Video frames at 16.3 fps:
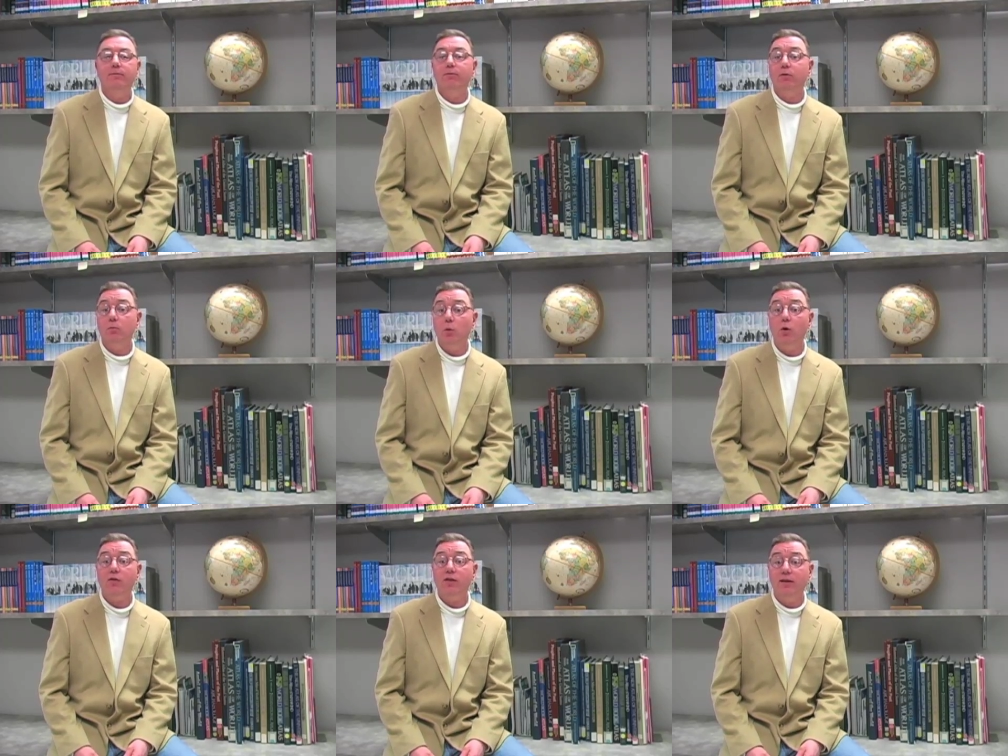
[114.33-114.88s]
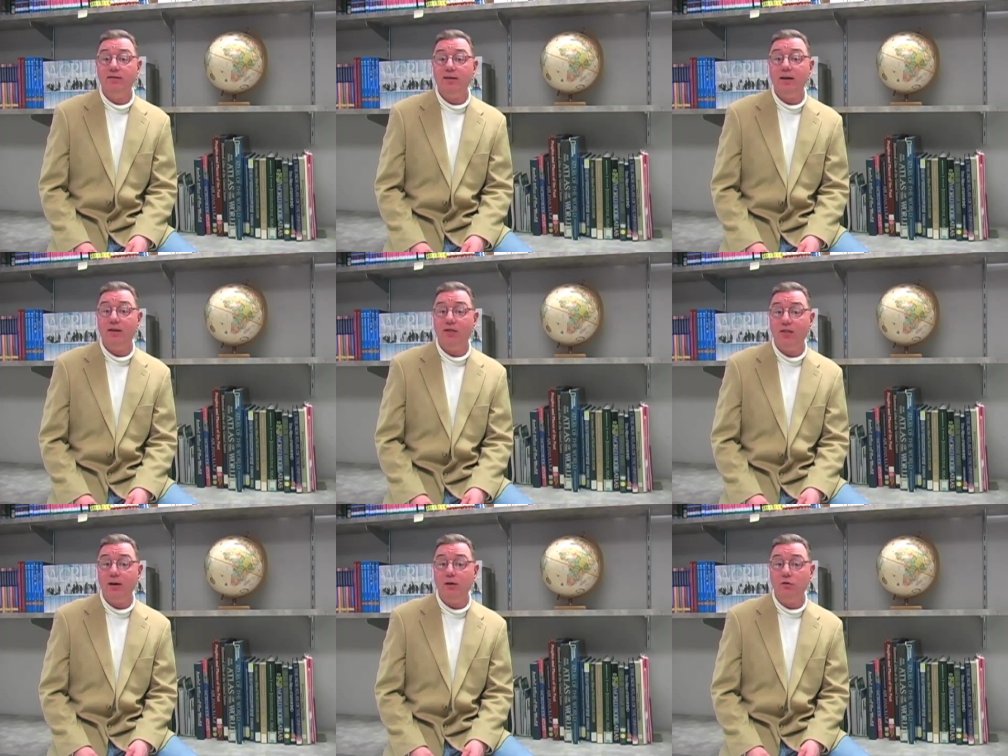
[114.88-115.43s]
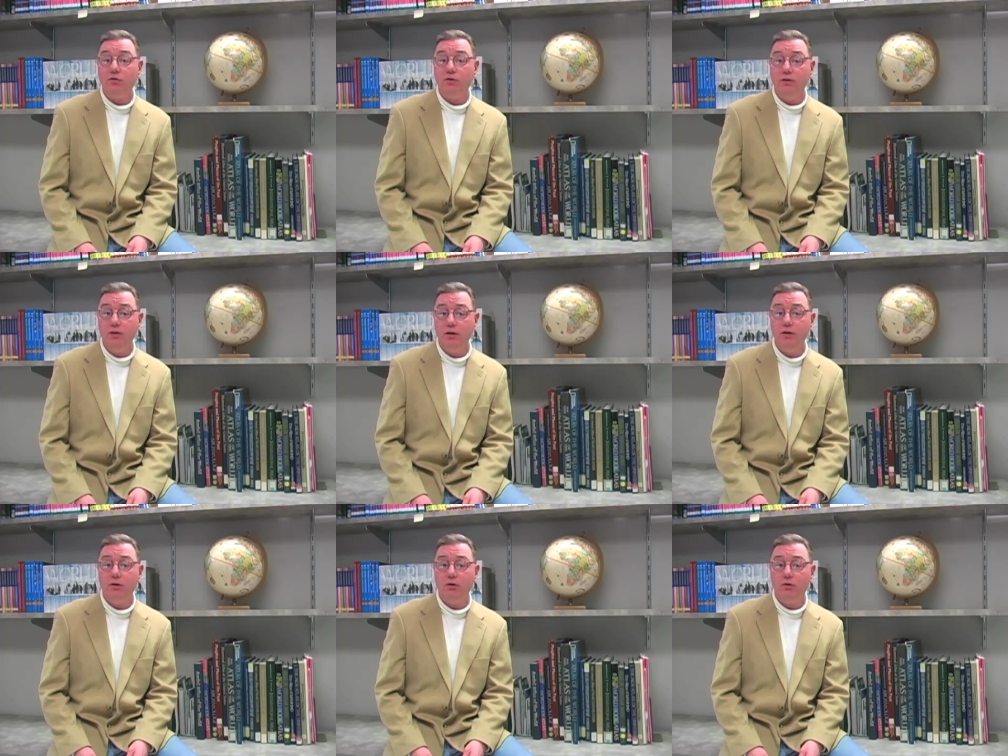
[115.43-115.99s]
for more than 10,000
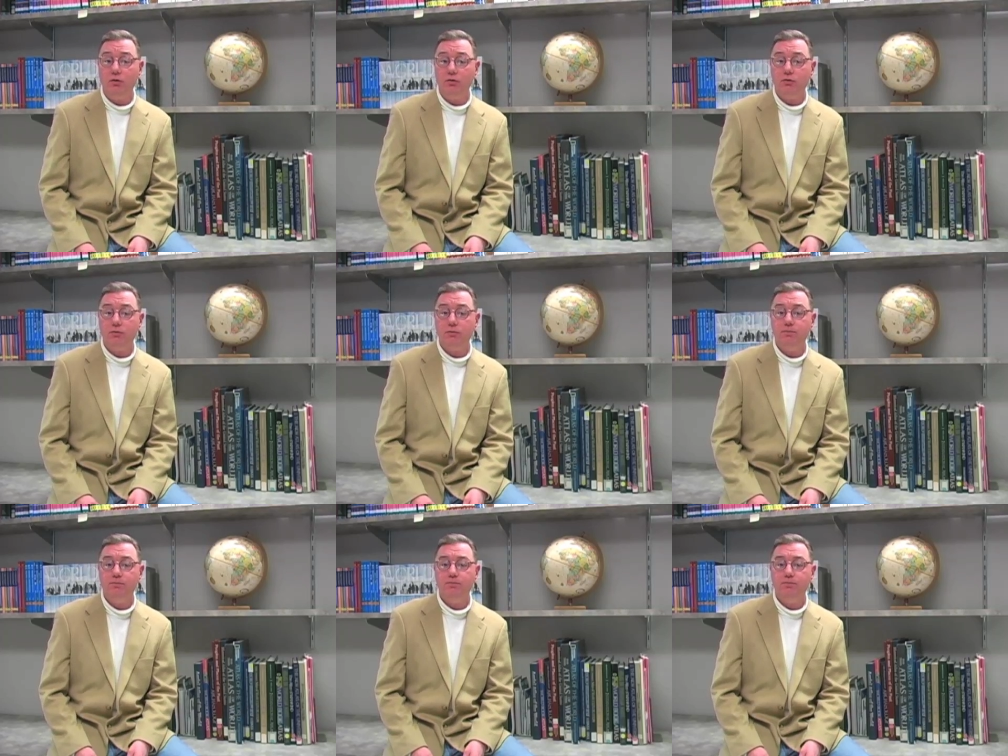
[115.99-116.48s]
years.